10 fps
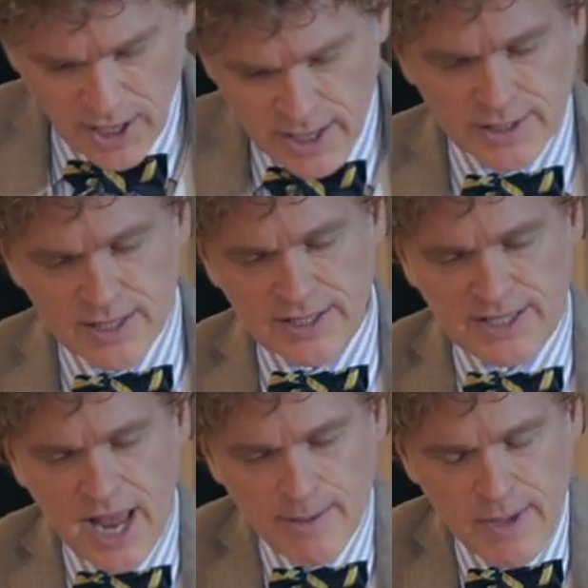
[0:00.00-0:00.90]
into the
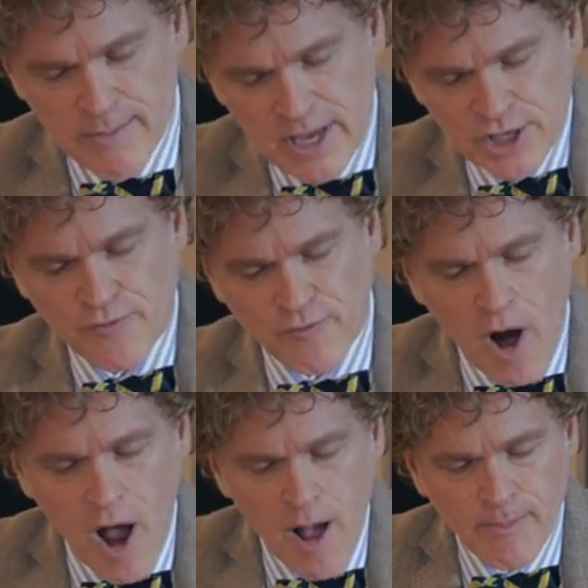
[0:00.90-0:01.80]
same image
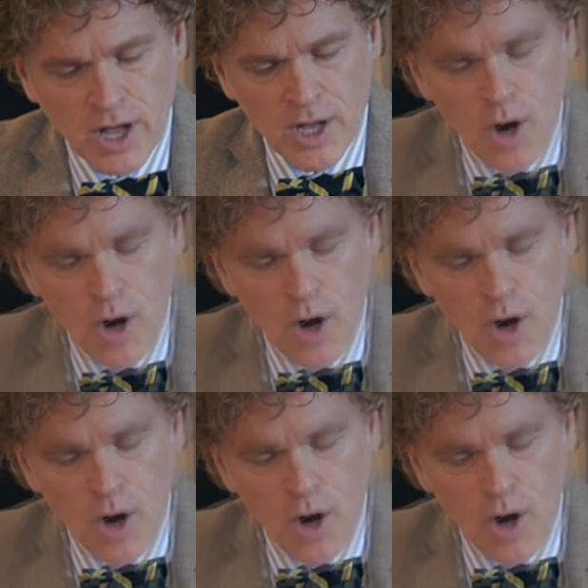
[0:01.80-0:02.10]
from